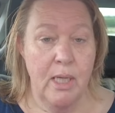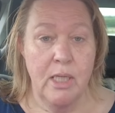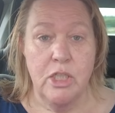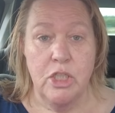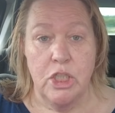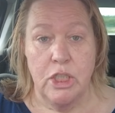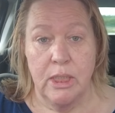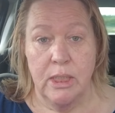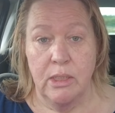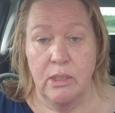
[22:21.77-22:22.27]

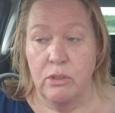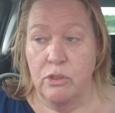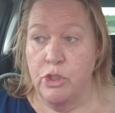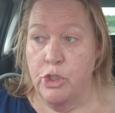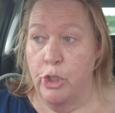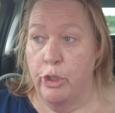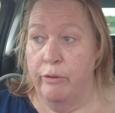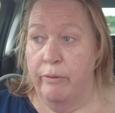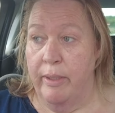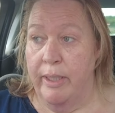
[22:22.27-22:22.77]
she didn't go
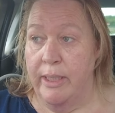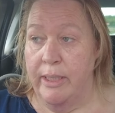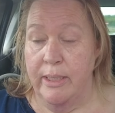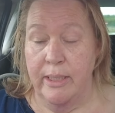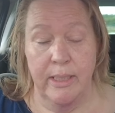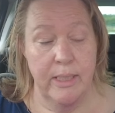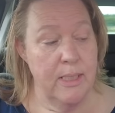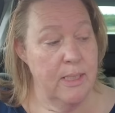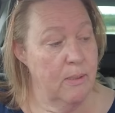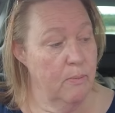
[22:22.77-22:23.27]
joyriding
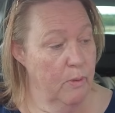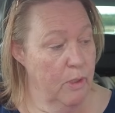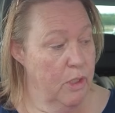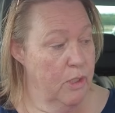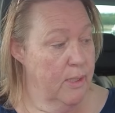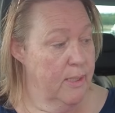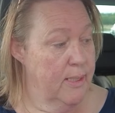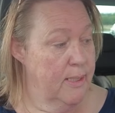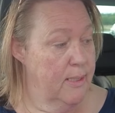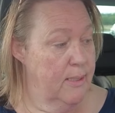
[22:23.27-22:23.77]
in it, which
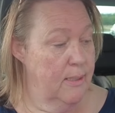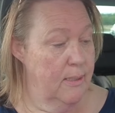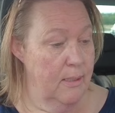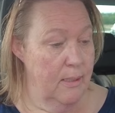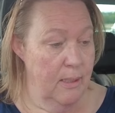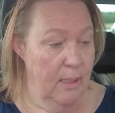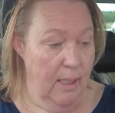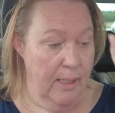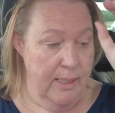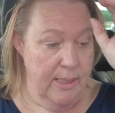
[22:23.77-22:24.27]
is
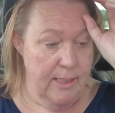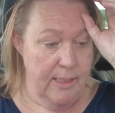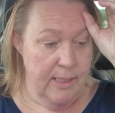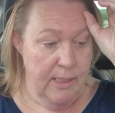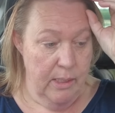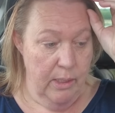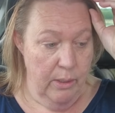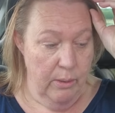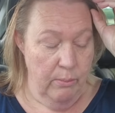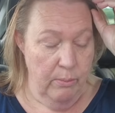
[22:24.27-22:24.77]
nice to
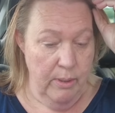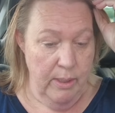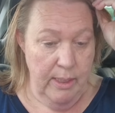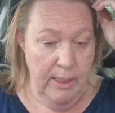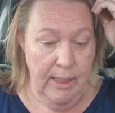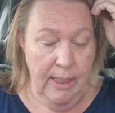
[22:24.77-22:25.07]
know.